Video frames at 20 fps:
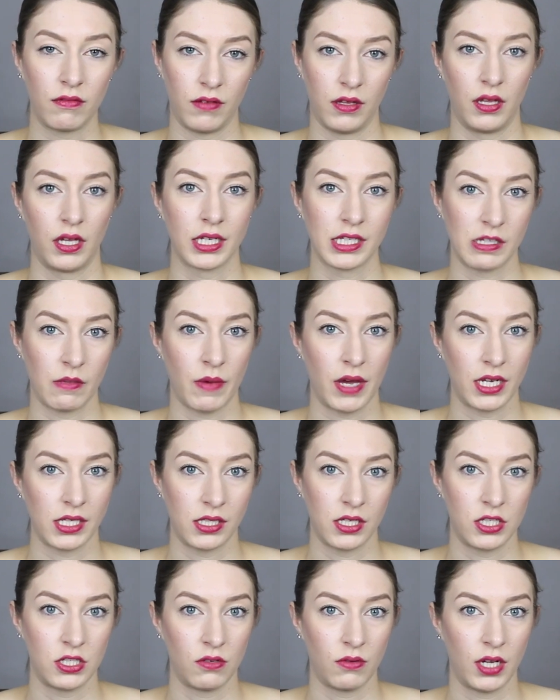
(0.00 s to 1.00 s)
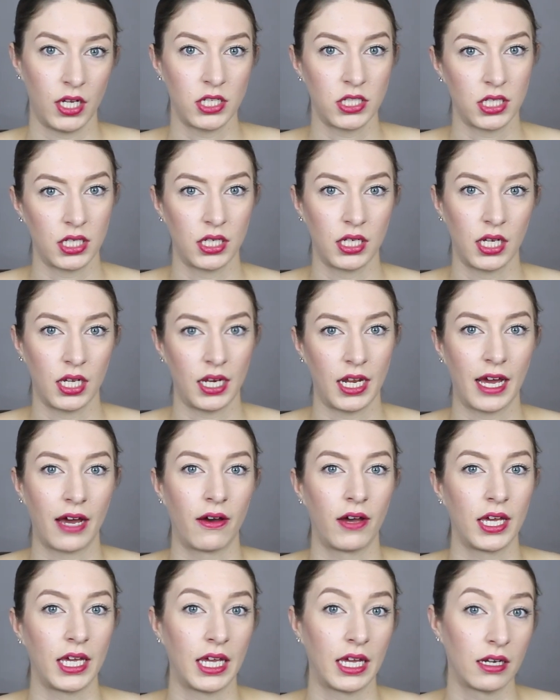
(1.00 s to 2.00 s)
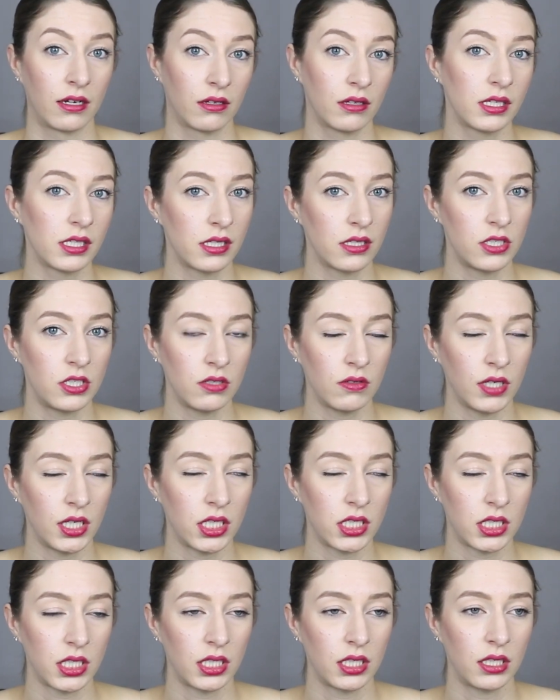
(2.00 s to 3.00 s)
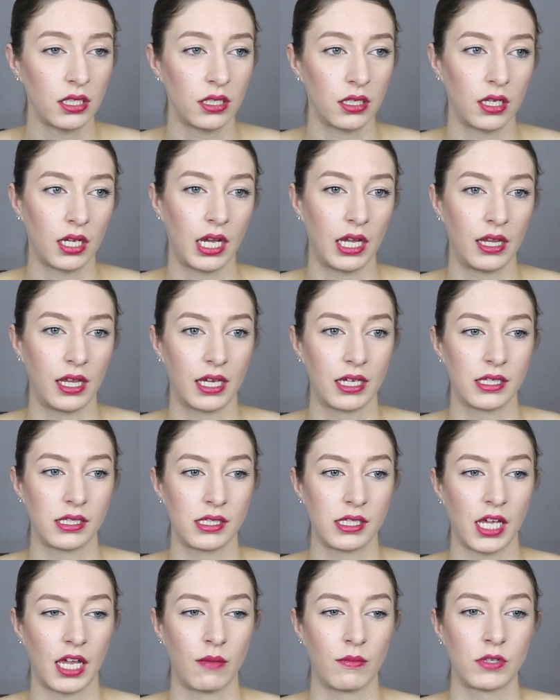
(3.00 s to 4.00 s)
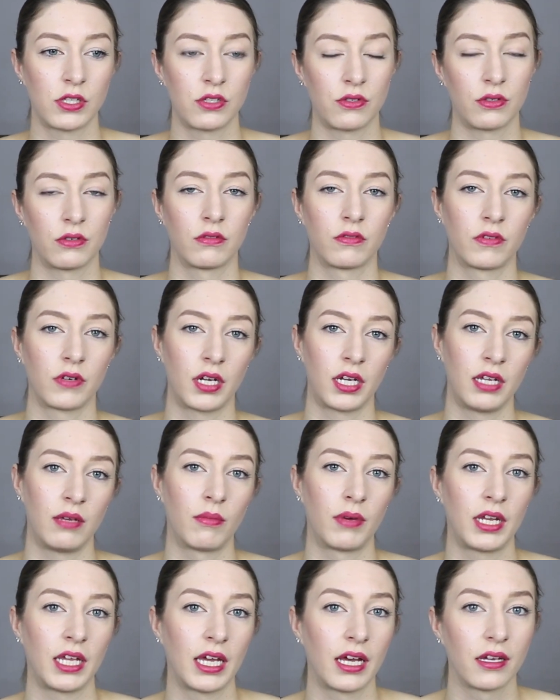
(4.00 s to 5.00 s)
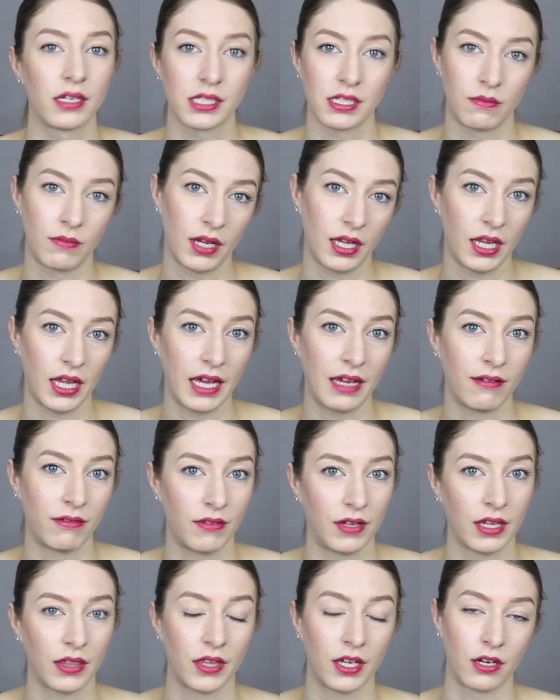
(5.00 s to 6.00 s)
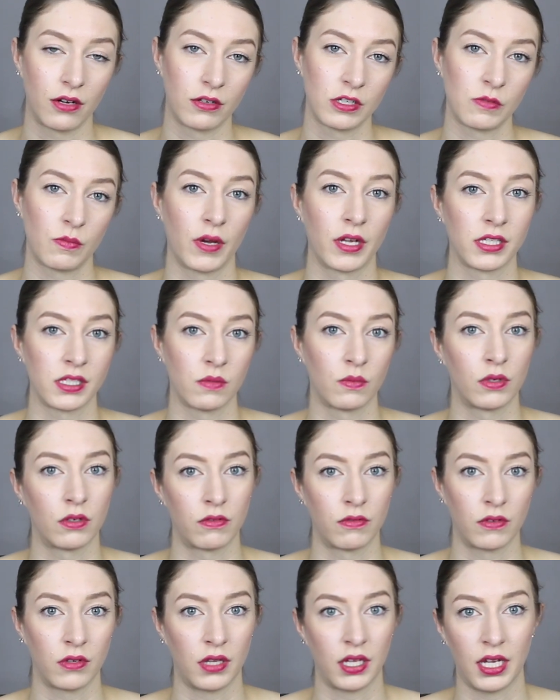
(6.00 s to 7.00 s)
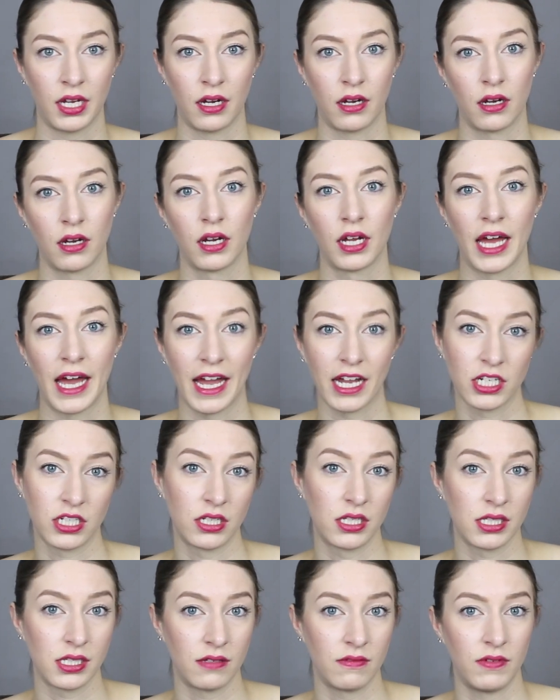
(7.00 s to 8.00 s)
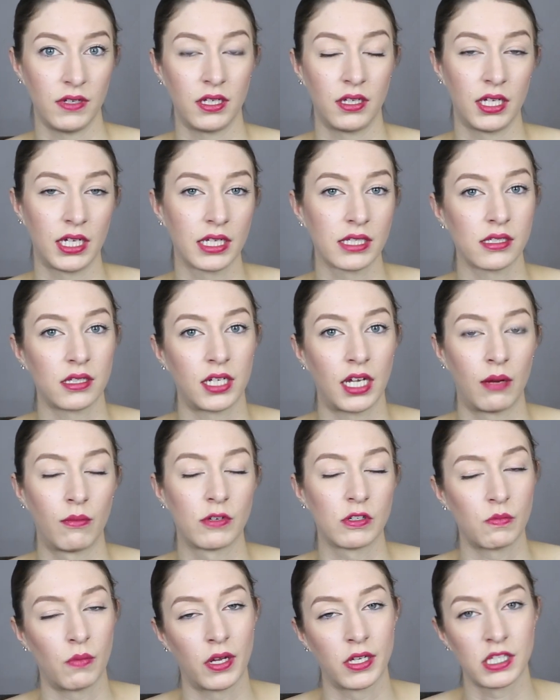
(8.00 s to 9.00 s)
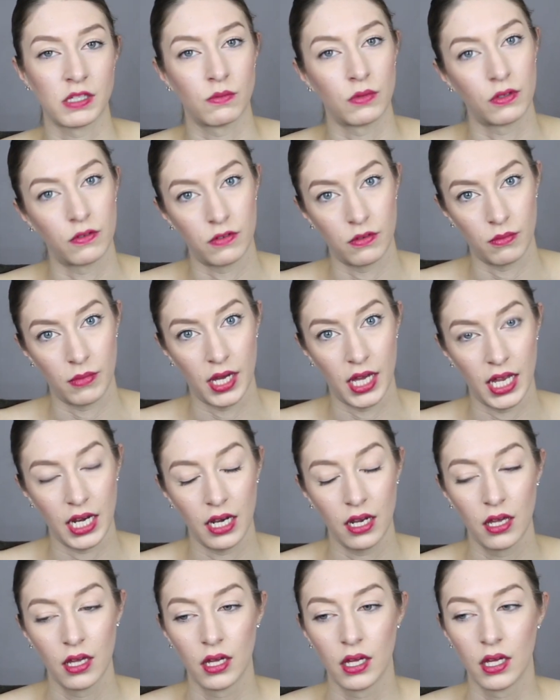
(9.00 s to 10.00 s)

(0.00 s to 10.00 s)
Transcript: feelings about a situation and how I handle a situation, and that same is true for anybody else in my life. Like, they're responsible for their actions and feelings, and I'm responsible for mine.